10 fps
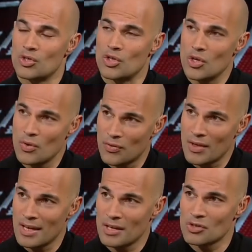Do you
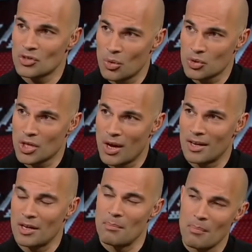think
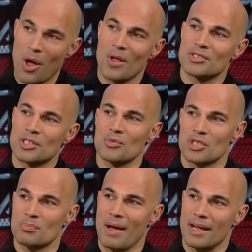Solskjaer commands the
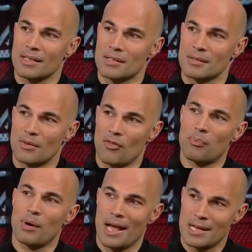respect
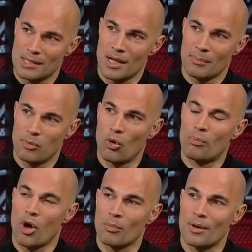of players like Paul
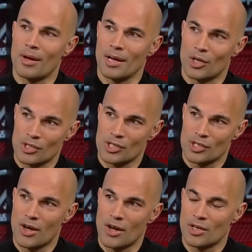Pogba and
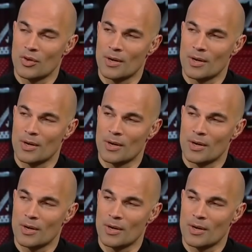Cristiano